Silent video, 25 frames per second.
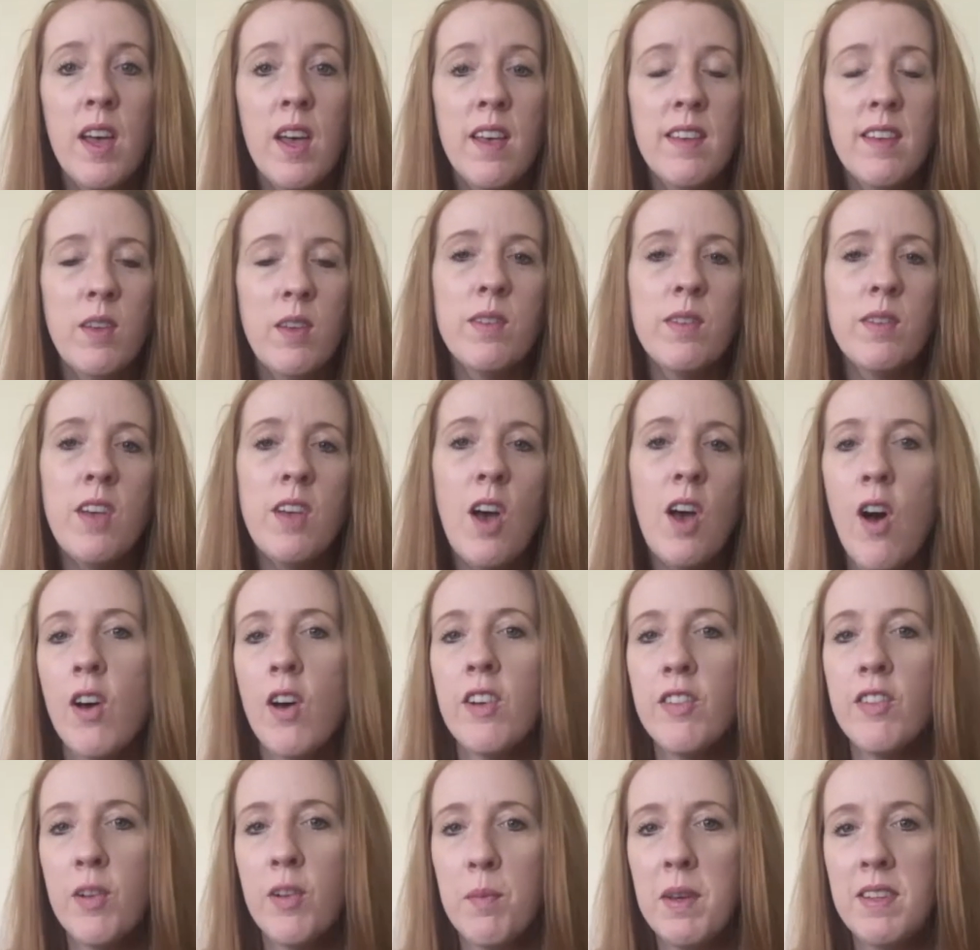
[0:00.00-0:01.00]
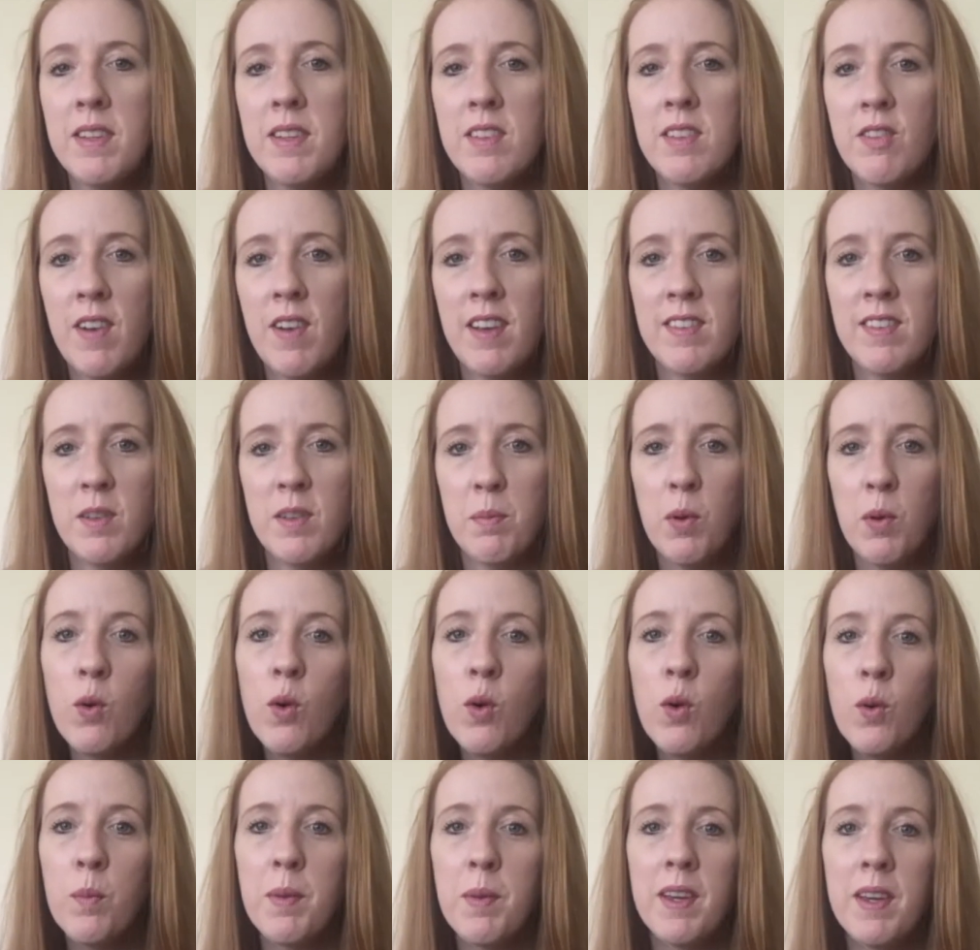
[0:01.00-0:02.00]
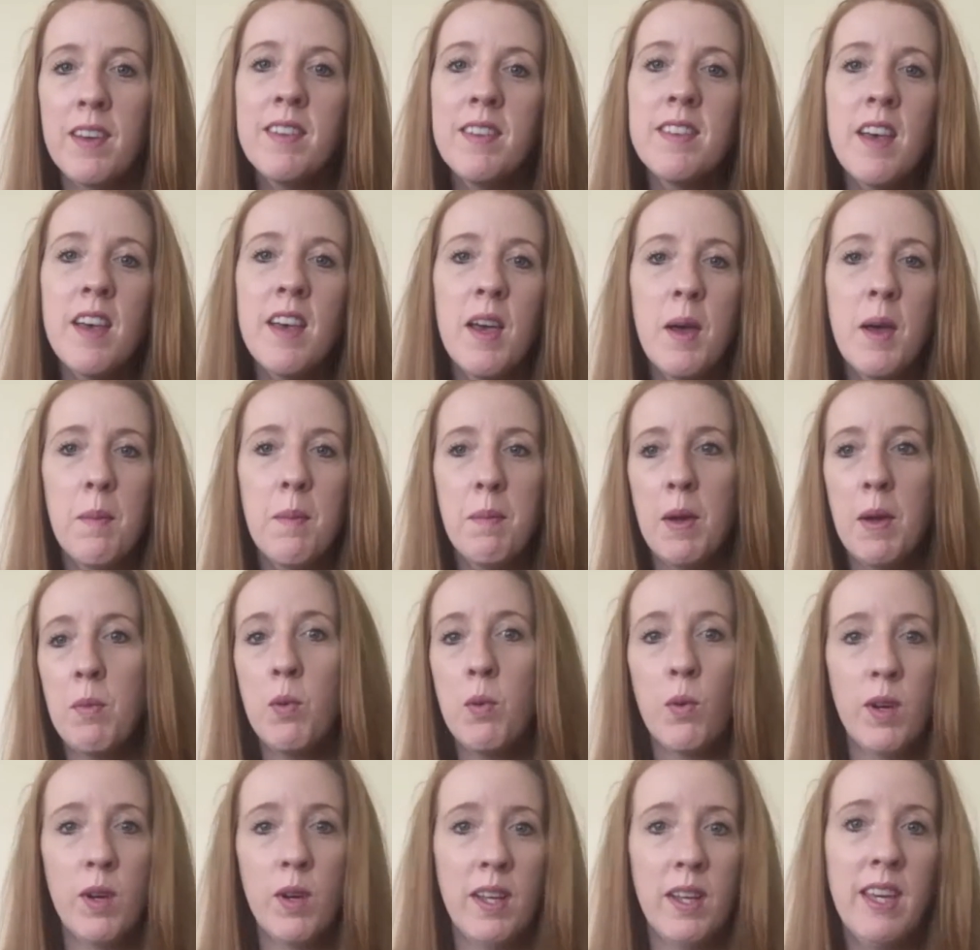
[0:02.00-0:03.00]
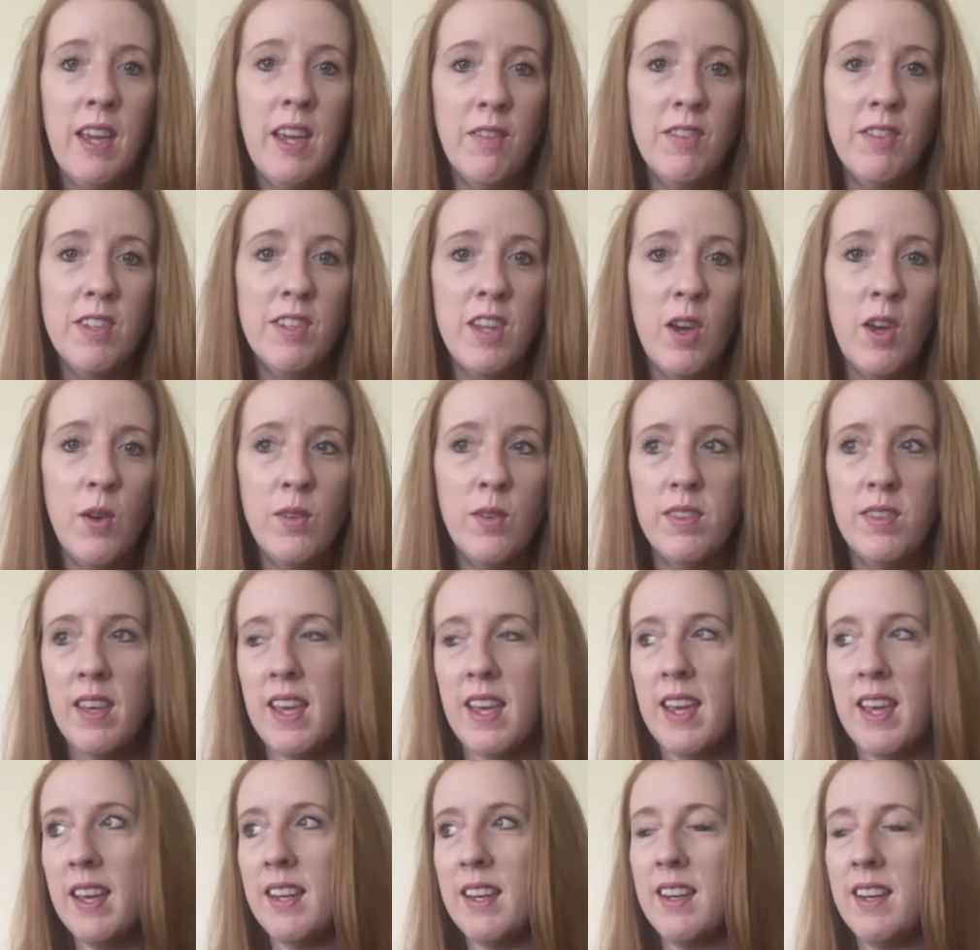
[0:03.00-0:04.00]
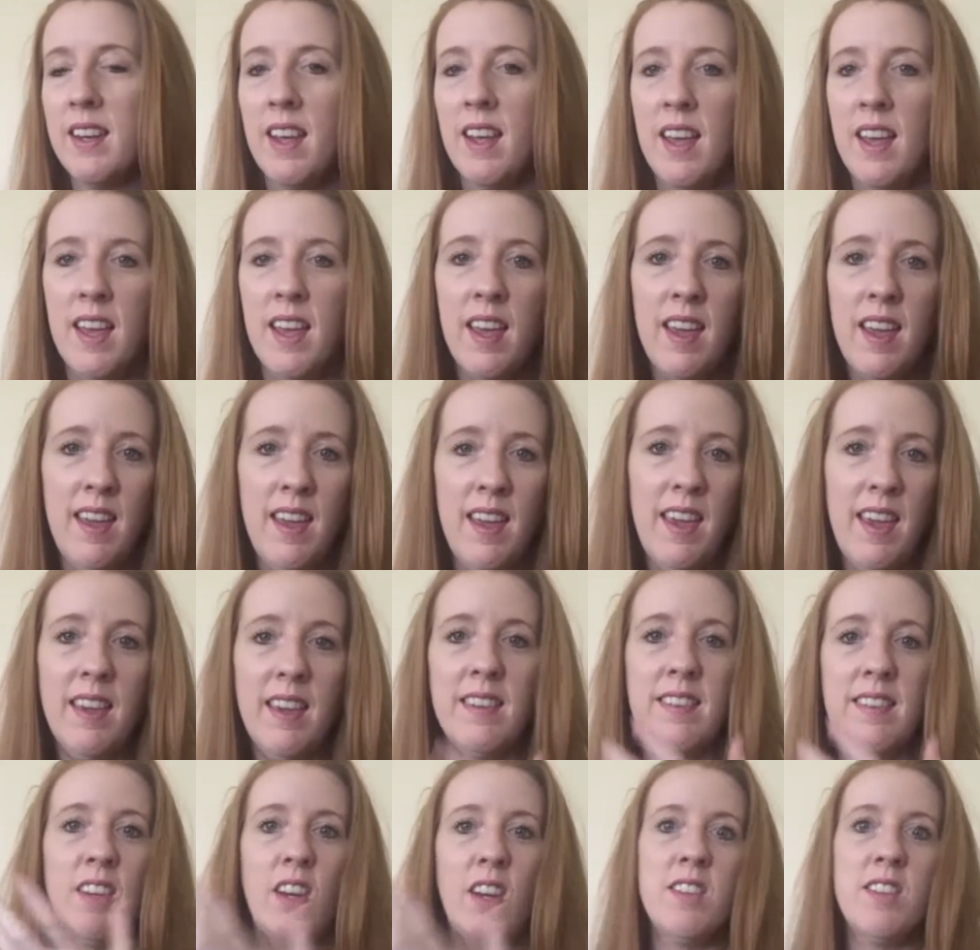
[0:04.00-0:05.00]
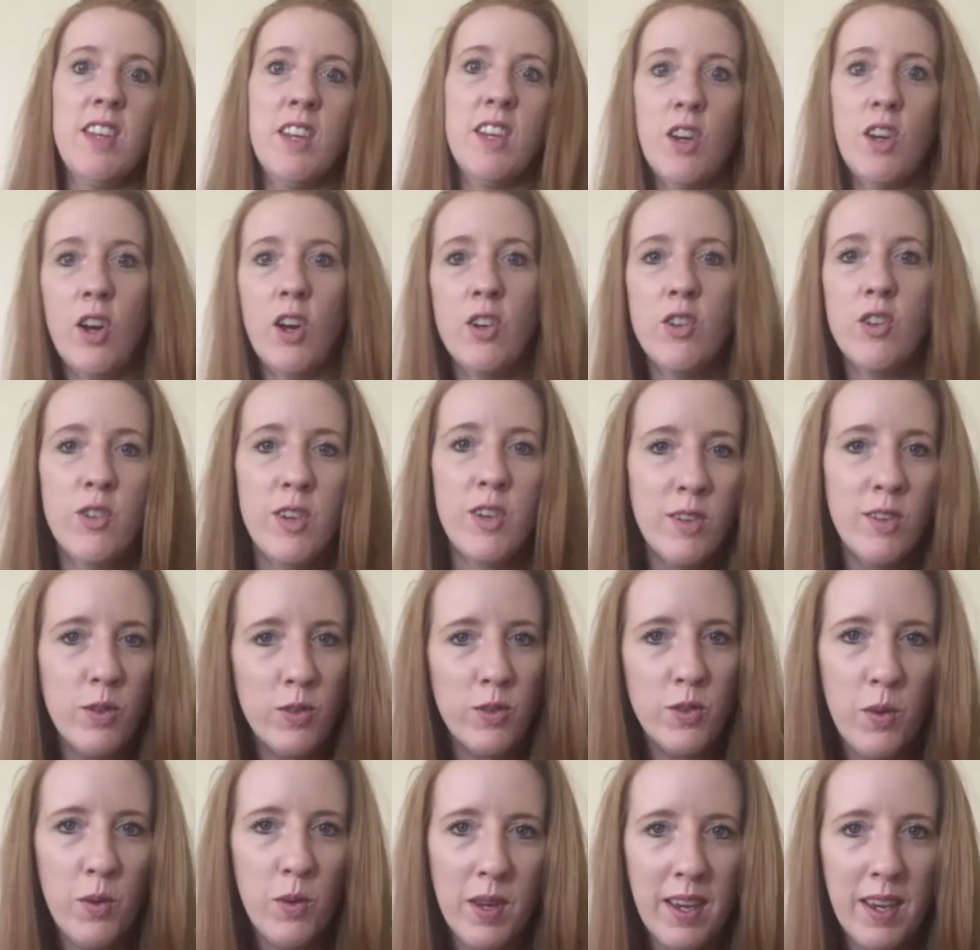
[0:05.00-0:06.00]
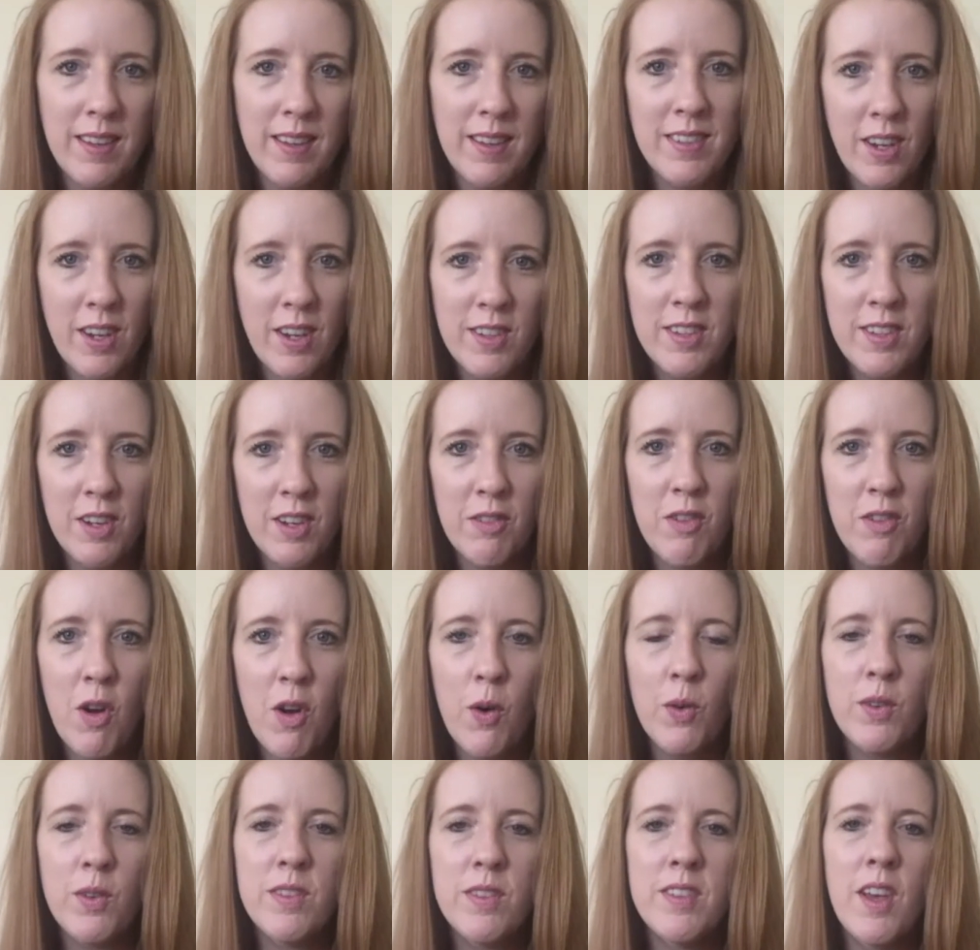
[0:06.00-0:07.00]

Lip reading: so it's harder for me to raise support because people want to give to those in exciting countries or doing exciting roles.